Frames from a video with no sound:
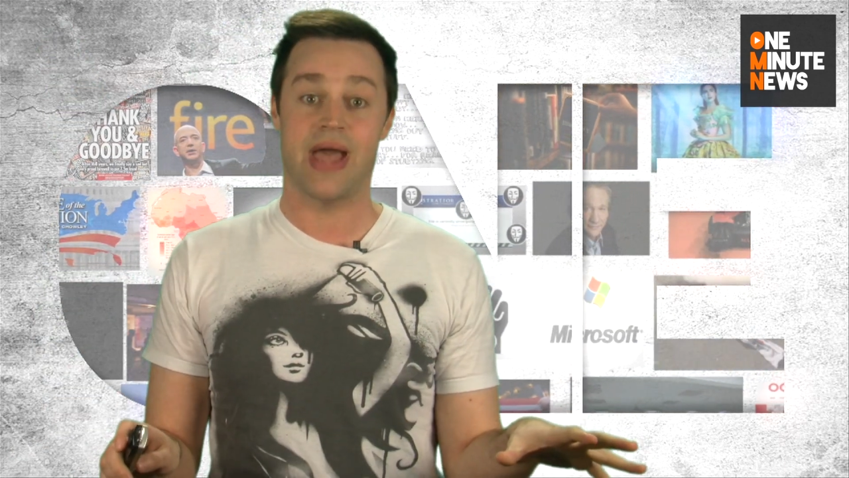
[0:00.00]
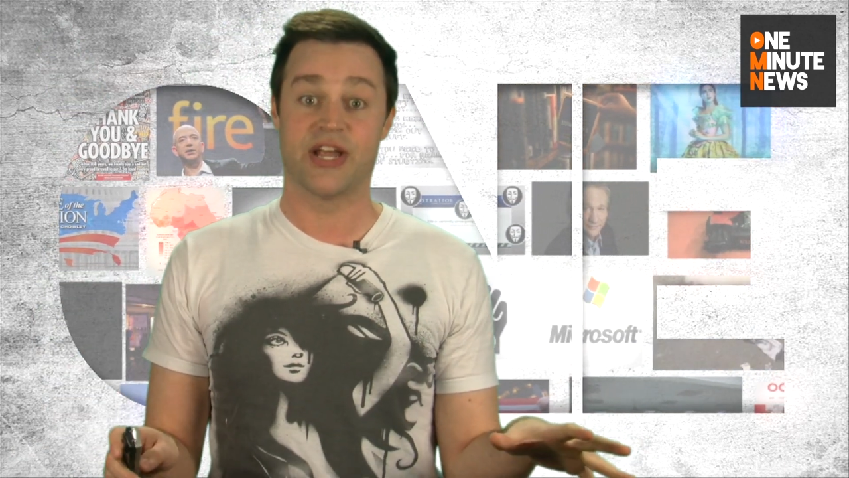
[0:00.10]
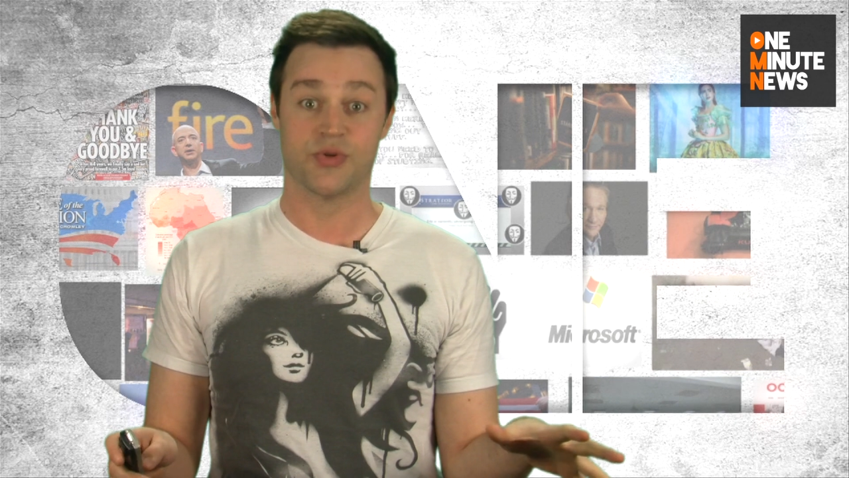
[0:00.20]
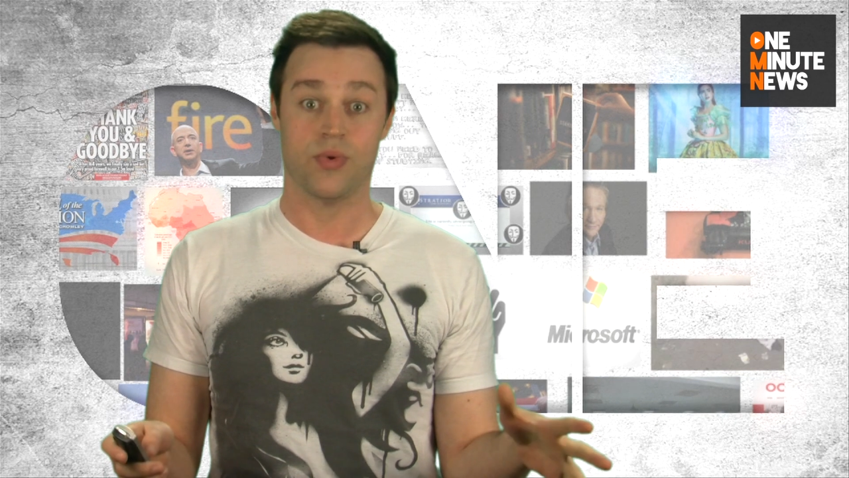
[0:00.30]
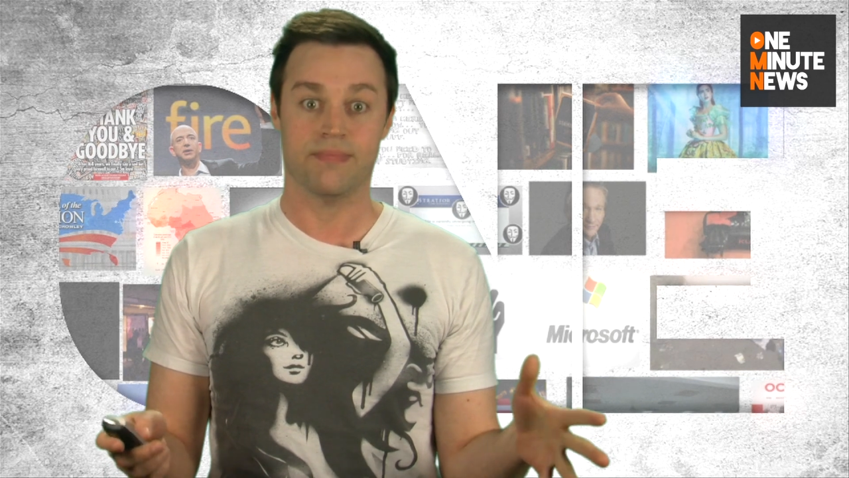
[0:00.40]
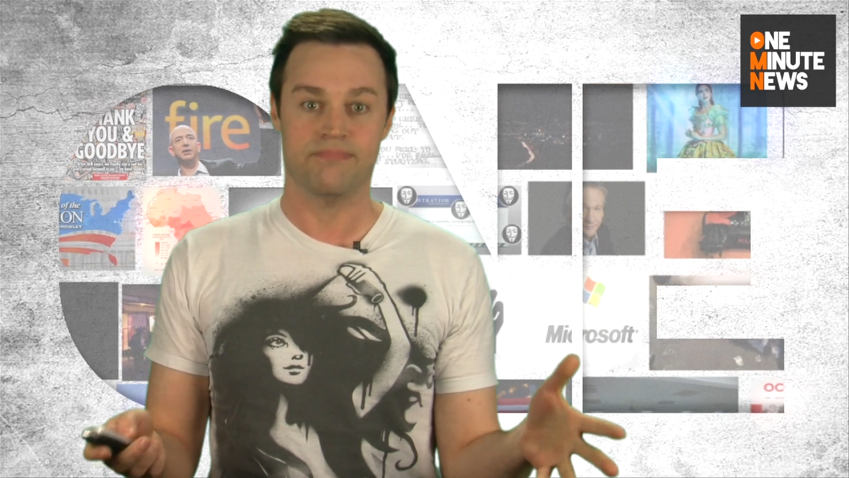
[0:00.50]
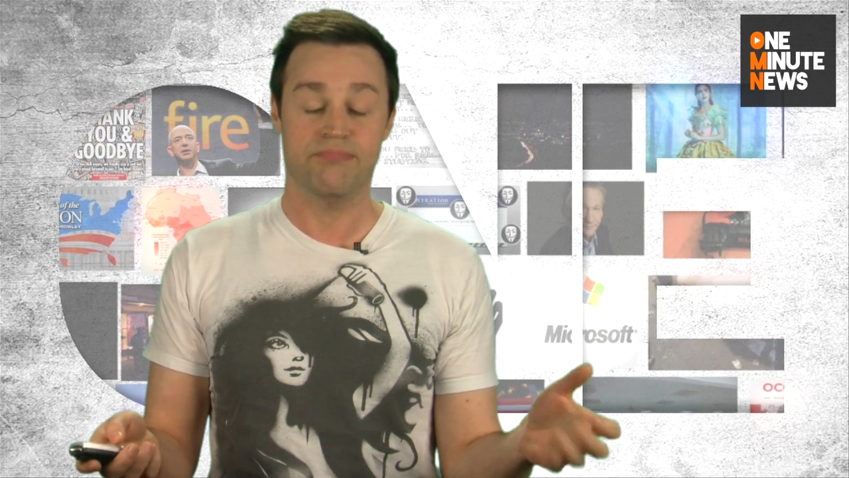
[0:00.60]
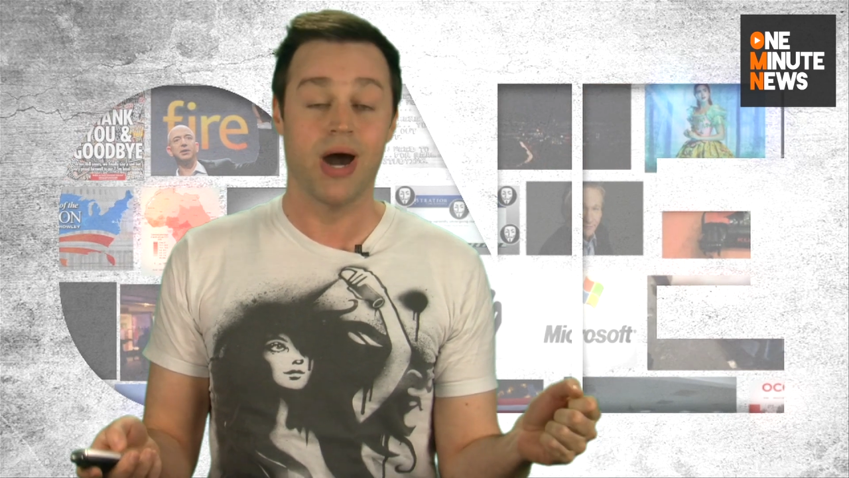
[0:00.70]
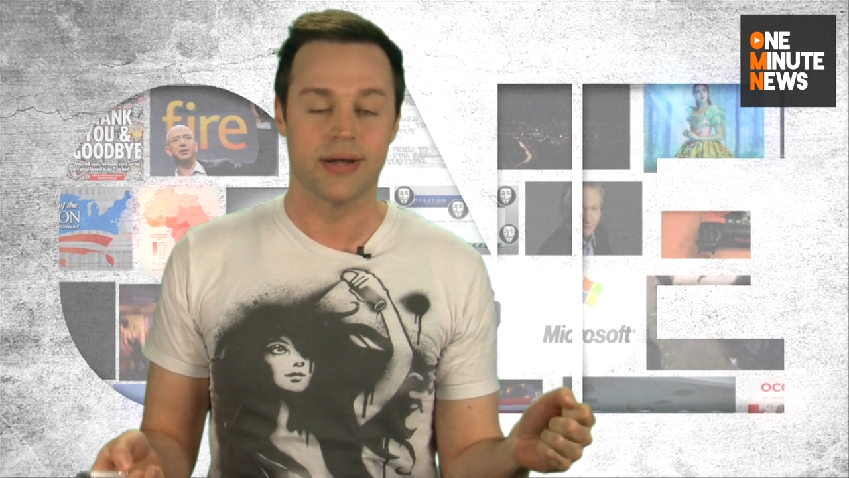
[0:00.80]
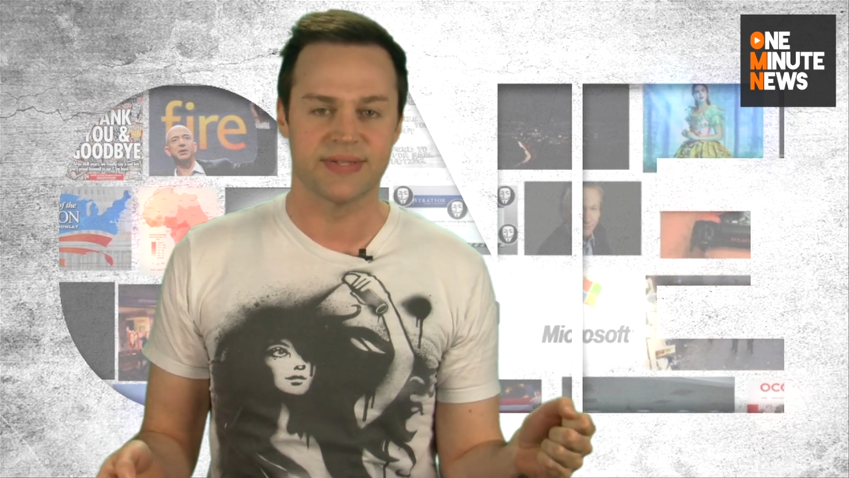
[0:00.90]
actual
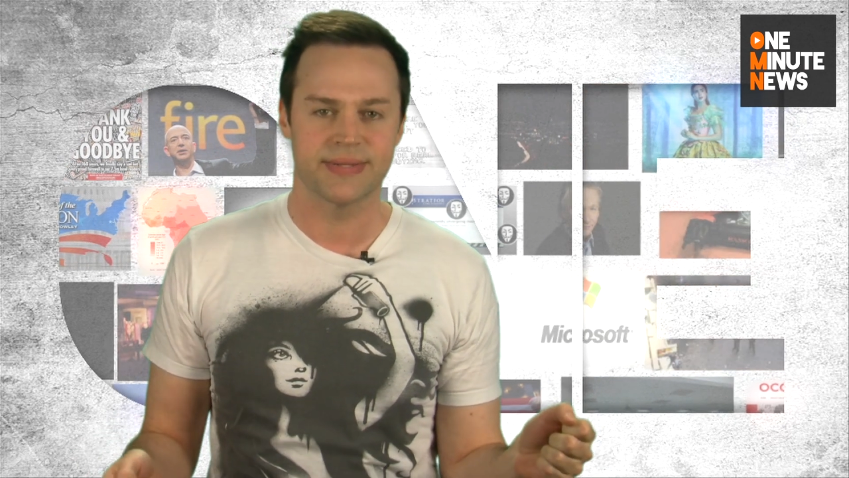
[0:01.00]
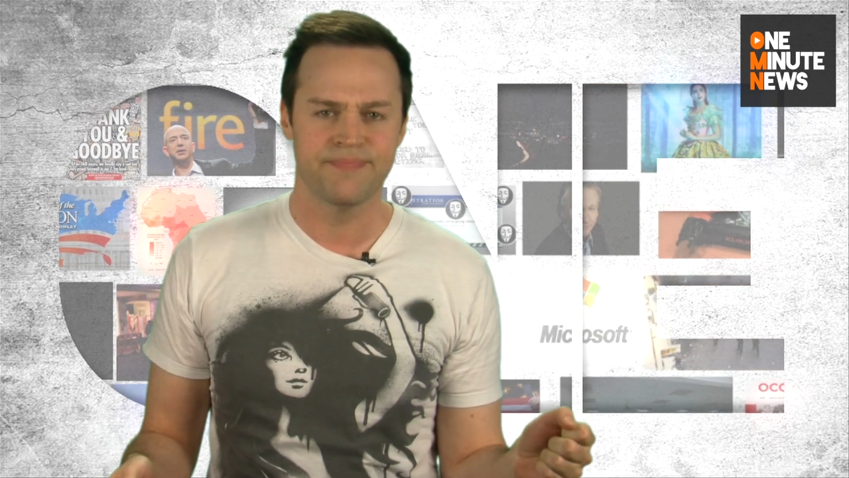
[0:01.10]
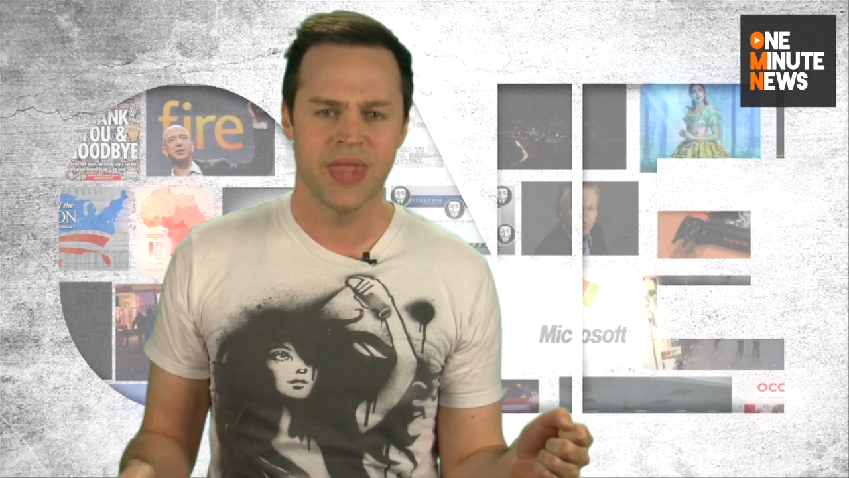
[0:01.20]
bugs.